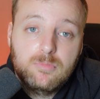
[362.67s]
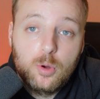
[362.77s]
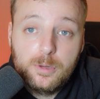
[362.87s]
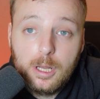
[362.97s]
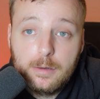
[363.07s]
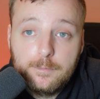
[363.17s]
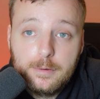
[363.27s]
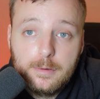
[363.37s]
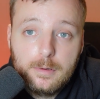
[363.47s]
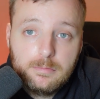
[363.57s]
Hope you liked the
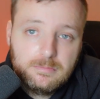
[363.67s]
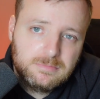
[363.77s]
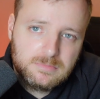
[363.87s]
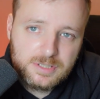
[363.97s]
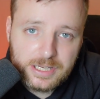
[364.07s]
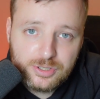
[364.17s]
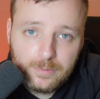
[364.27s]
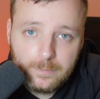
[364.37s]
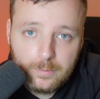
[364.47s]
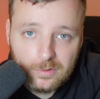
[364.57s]
video, and stay
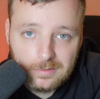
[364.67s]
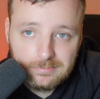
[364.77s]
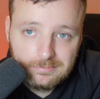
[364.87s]
tuned for more.